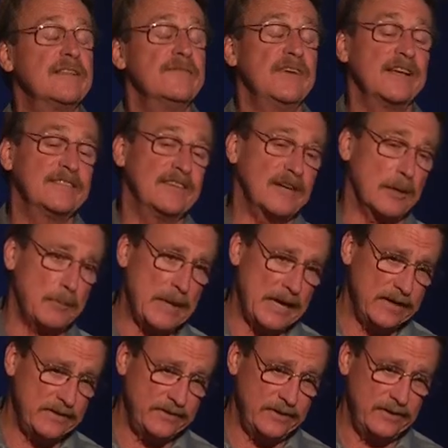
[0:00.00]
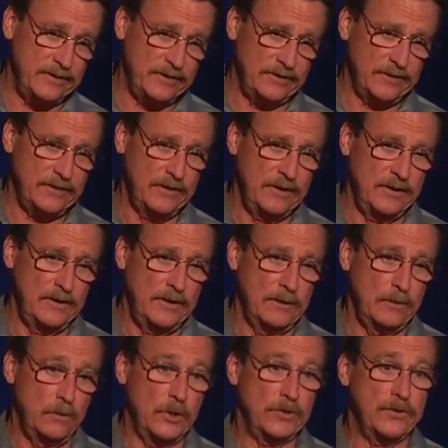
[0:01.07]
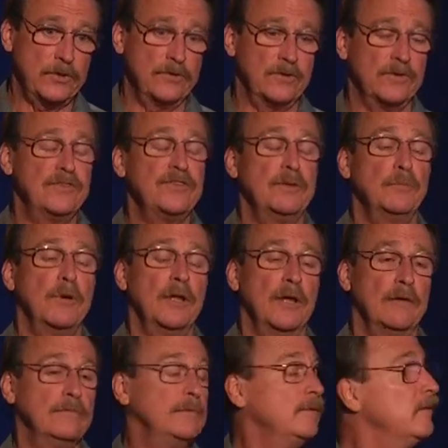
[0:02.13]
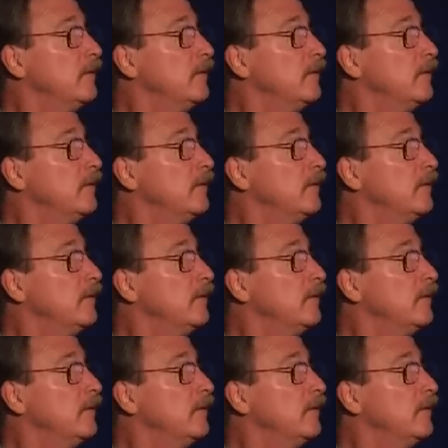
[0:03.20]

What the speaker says: Vesica Pisces, which is a symbol of,